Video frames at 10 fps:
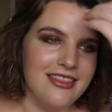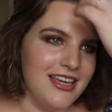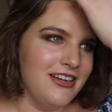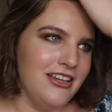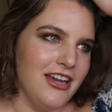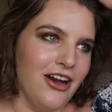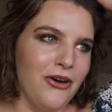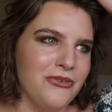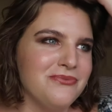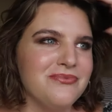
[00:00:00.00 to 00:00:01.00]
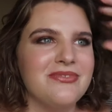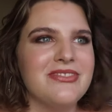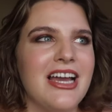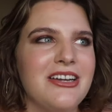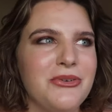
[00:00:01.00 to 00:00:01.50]
There you go.
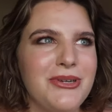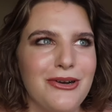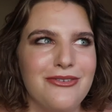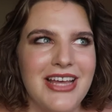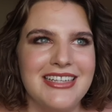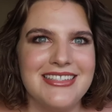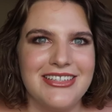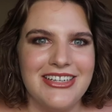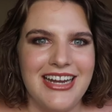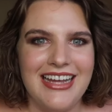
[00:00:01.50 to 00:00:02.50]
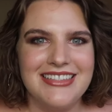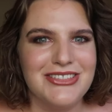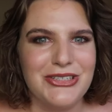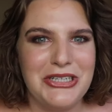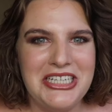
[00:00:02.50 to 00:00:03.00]
I don't know if that's a good
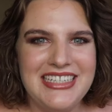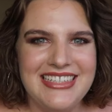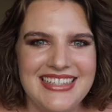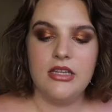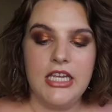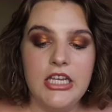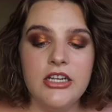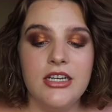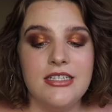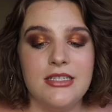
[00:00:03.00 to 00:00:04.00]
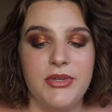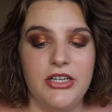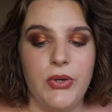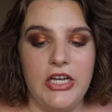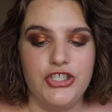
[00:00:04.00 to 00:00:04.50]
answer. Here is a
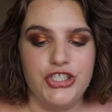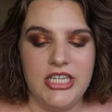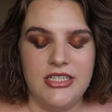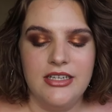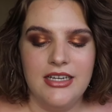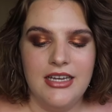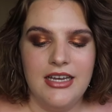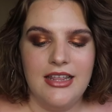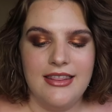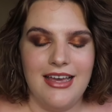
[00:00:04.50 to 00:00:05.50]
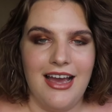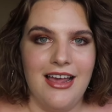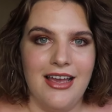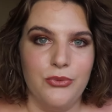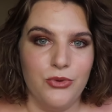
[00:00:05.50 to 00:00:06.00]
big question
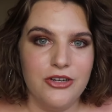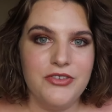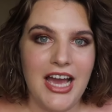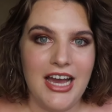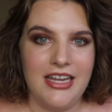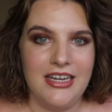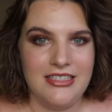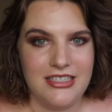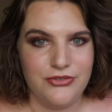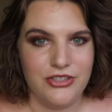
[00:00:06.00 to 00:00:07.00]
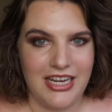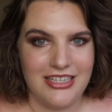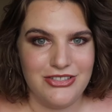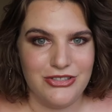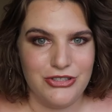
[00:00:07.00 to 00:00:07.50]
that I would have had a different
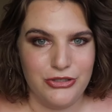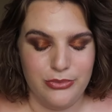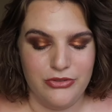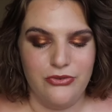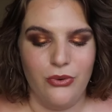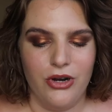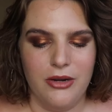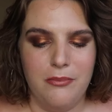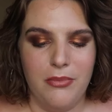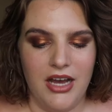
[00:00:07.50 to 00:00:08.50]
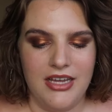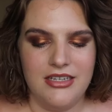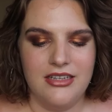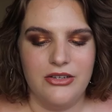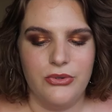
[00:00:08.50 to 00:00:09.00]
answer to before,
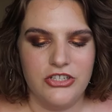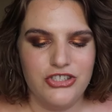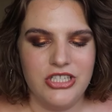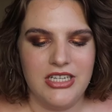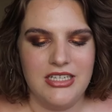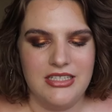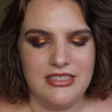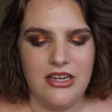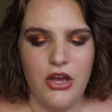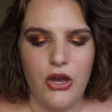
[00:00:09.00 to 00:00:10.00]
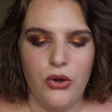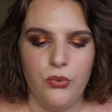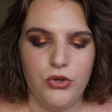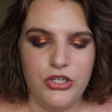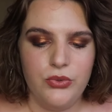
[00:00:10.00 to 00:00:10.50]
but the question is,
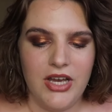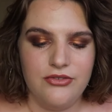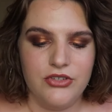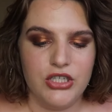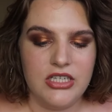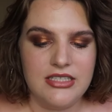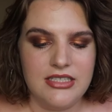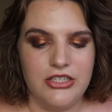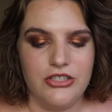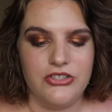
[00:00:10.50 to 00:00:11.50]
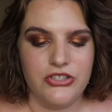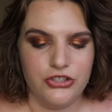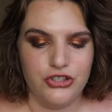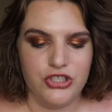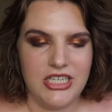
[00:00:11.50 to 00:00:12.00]
would you ever consider
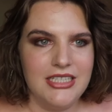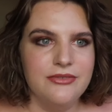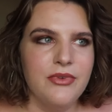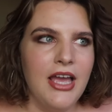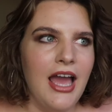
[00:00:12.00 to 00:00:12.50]
surgery?